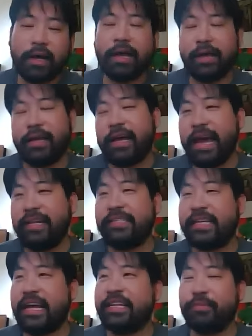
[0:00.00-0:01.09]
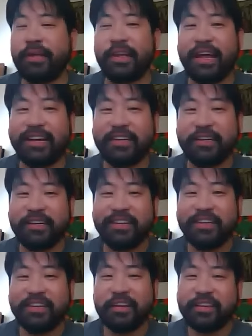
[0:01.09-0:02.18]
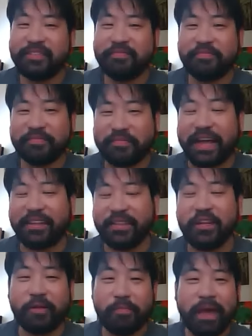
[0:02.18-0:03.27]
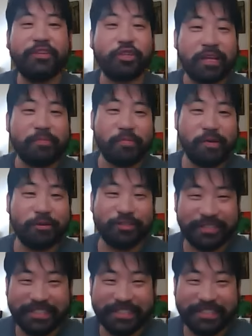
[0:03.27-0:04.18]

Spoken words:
I hate to say this, but like the major league promotions,